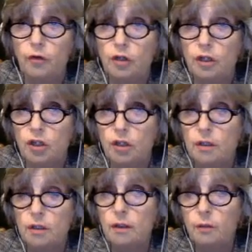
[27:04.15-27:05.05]
before you
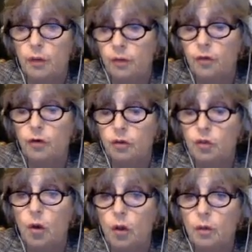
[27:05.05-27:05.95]
digest it, before
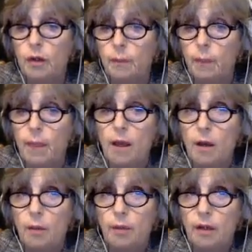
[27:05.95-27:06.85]
you swallow it.
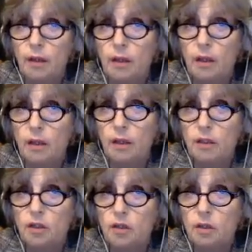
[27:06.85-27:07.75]
But I
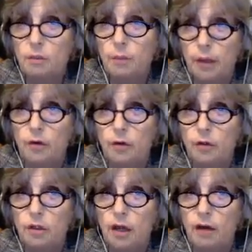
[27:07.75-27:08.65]
think it's just
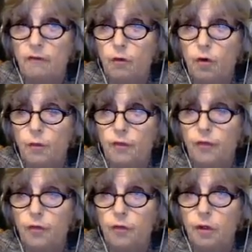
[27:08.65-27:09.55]
better to have
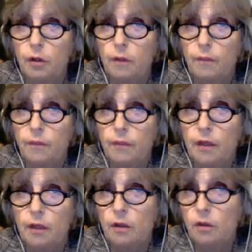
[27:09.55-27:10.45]
warm food
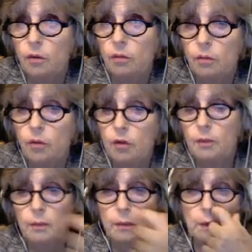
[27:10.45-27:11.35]
that you
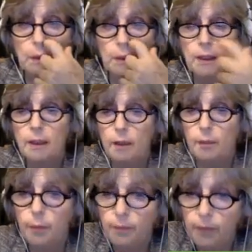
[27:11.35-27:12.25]
can heat
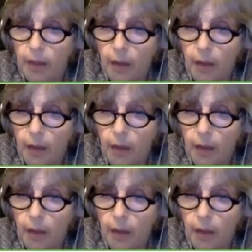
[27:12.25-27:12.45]
up.